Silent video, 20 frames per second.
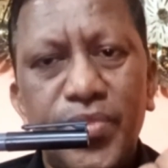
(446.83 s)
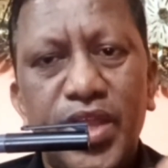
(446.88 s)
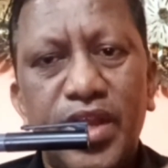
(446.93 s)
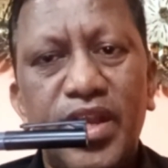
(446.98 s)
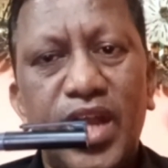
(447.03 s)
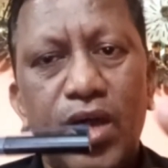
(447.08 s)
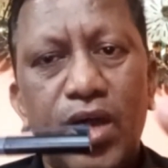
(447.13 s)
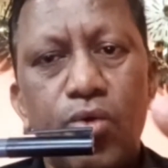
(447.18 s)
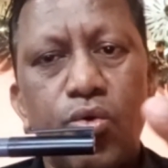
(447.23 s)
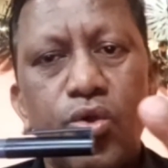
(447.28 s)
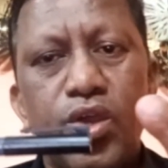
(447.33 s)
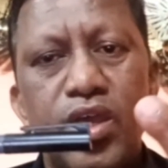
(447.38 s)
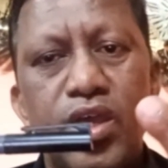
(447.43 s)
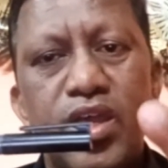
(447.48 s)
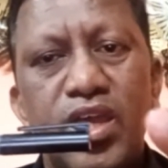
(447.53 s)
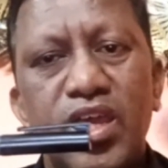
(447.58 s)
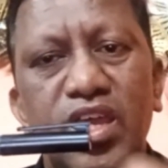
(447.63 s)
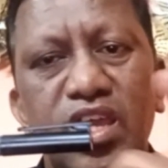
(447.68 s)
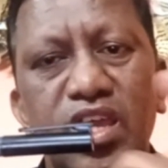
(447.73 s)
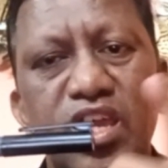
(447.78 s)
Now,
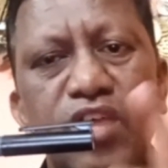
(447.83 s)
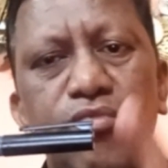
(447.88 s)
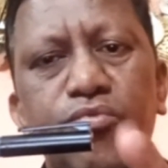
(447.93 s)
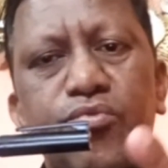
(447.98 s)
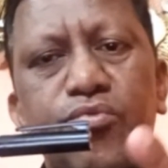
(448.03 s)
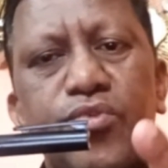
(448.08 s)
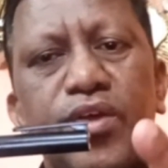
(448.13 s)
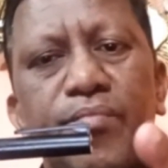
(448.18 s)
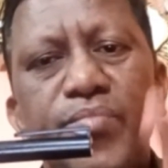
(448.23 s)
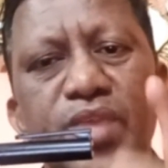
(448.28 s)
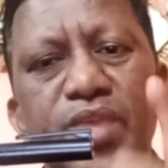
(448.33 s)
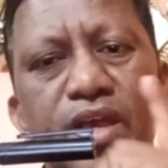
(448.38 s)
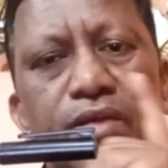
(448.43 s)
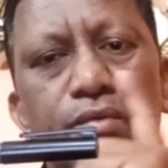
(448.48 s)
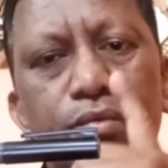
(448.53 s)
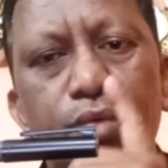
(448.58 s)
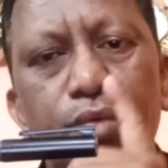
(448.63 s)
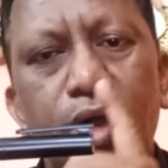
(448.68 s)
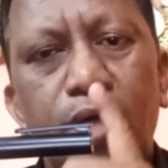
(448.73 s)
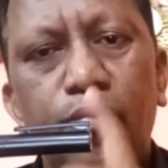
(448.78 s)
if
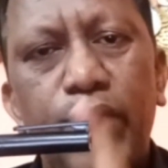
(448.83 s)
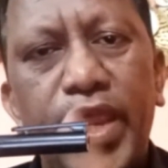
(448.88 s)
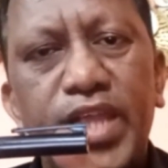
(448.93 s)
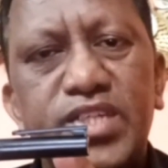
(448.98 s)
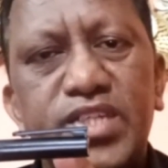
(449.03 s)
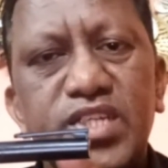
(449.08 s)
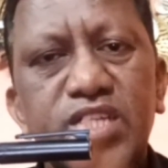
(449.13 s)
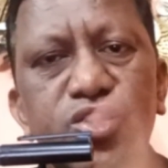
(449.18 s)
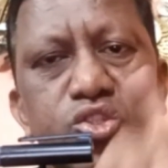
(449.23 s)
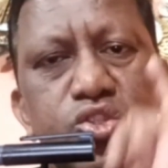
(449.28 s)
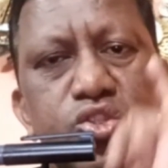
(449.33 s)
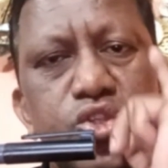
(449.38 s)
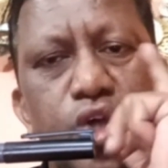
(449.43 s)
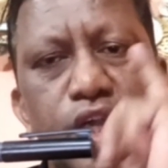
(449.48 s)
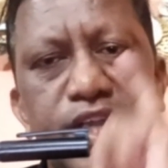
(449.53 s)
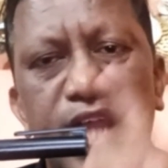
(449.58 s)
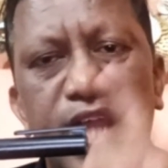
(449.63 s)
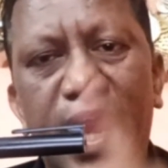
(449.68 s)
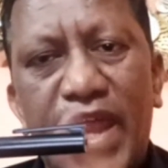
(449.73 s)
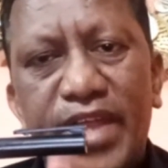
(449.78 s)
a weight is
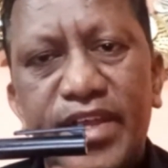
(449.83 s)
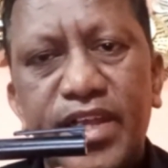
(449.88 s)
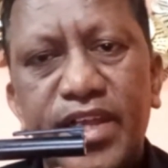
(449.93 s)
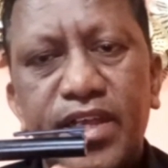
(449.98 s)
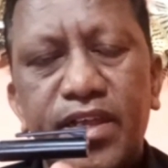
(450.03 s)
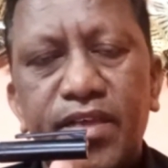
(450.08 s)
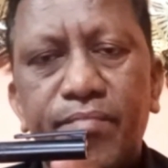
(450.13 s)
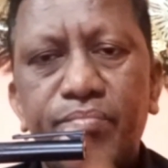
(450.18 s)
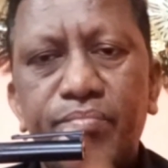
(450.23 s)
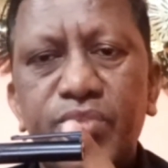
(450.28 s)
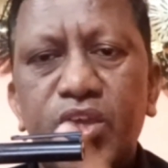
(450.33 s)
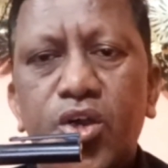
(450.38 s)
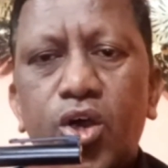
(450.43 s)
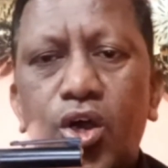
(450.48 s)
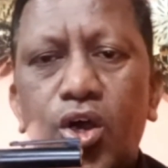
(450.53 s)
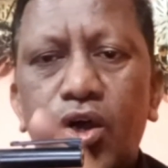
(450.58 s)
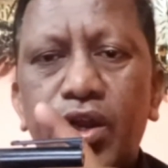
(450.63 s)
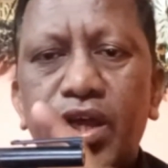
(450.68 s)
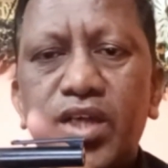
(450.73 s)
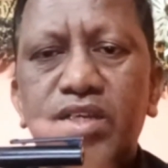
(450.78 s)
not added
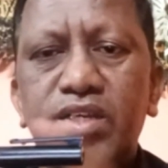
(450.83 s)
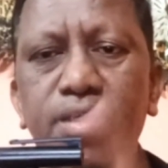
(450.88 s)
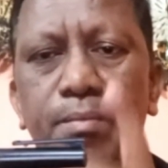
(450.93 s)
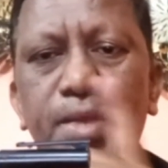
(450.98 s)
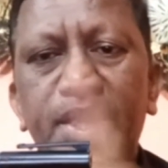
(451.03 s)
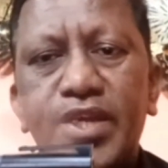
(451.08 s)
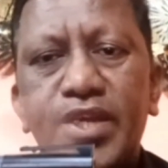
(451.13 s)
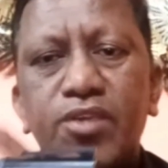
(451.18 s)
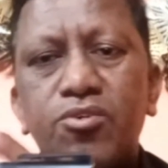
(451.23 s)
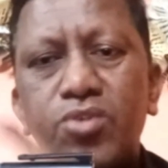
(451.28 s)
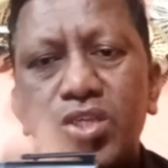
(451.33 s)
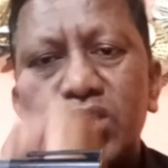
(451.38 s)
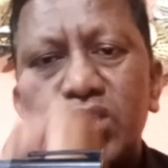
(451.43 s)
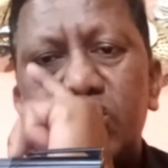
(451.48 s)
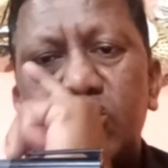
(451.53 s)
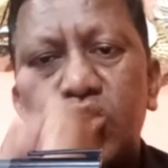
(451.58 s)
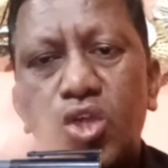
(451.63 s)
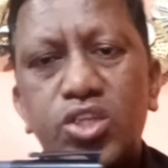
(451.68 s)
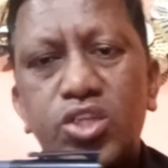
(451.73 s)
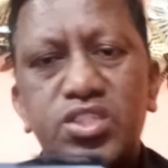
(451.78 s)
or a tomato
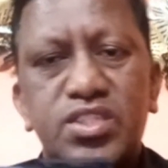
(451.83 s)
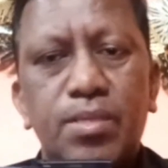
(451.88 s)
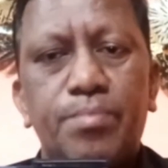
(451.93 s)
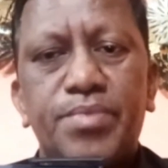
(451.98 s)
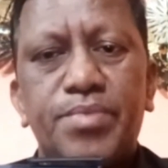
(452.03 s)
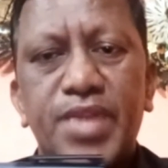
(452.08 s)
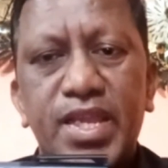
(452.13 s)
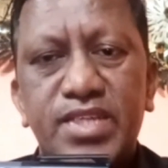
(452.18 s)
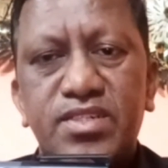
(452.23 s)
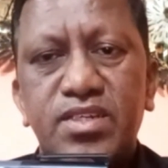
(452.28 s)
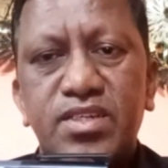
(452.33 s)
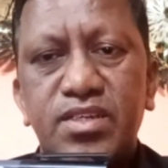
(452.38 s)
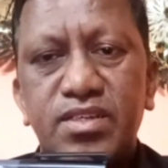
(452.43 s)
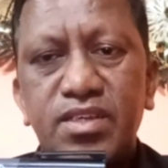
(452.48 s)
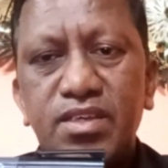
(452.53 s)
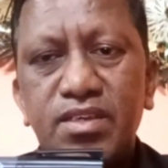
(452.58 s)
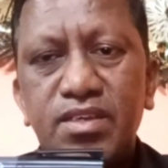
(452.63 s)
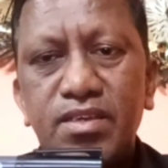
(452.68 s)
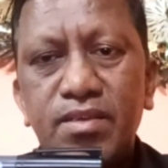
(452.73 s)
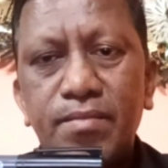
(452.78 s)
is not
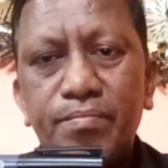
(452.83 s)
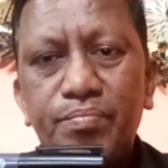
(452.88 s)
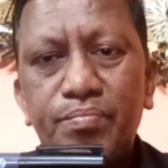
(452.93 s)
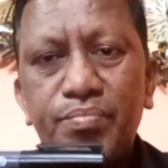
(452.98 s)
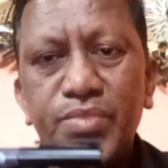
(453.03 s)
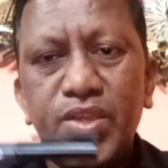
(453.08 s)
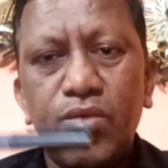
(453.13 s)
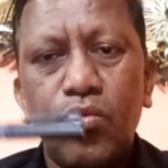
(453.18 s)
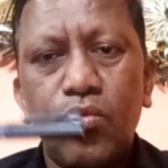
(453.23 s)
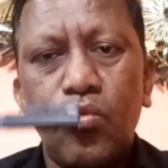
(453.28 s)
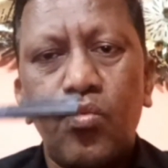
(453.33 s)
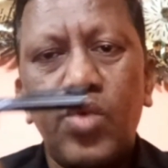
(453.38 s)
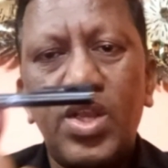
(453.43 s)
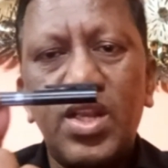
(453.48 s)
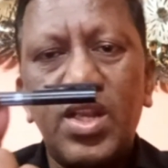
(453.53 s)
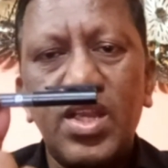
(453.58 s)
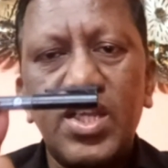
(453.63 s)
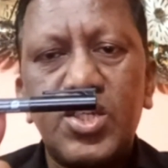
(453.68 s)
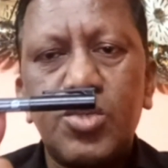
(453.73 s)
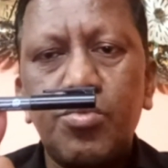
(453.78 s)
subtracted,
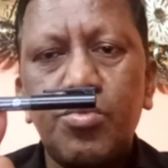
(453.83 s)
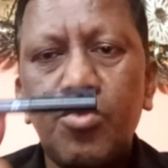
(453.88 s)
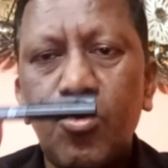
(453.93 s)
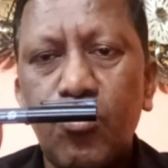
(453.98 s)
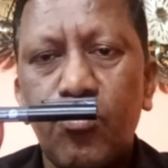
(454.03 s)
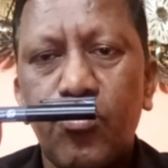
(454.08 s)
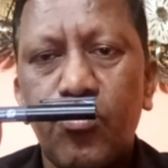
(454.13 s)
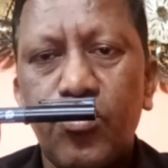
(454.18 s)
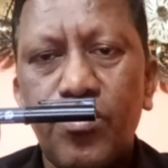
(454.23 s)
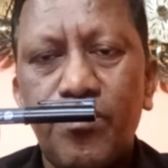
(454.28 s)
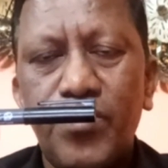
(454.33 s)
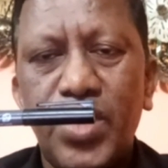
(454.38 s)
will it move?